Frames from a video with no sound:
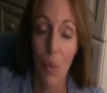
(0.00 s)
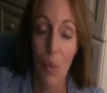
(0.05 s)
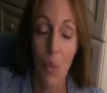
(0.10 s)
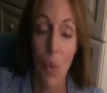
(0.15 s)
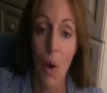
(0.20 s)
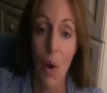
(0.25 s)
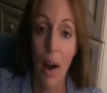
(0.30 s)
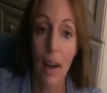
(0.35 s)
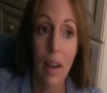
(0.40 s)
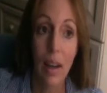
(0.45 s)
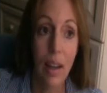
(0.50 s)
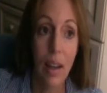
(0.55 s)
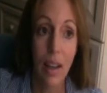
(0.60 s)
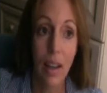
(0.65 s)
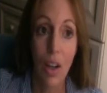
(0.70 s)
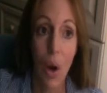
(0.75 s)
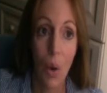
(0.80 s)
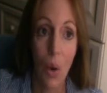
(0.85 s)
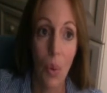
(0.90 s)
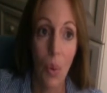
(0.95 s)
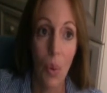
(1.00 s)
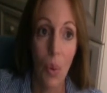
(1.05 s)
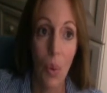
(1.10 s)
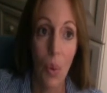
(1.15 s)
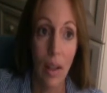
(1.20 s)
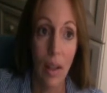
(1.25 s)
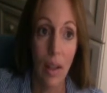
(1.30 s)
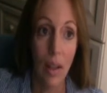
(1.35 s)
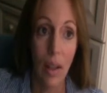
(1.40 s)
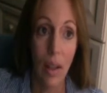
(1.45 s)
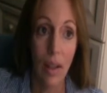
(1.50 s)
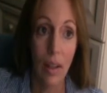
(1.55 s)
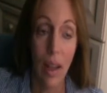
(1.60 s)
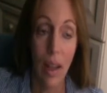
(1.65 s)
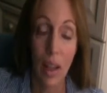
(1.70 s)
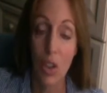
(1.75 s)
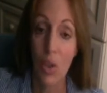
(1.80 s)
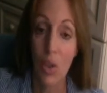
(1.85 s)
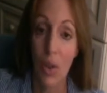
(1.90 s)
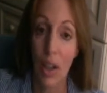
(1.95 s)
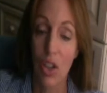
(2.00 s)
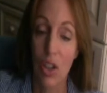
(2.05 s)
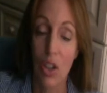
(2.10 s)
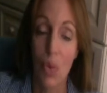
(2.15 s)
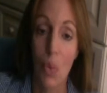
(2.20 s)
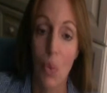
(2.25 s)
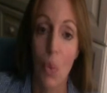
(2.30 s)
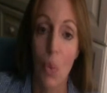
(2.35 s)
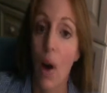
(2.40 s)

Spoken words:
Why did I go in that direction?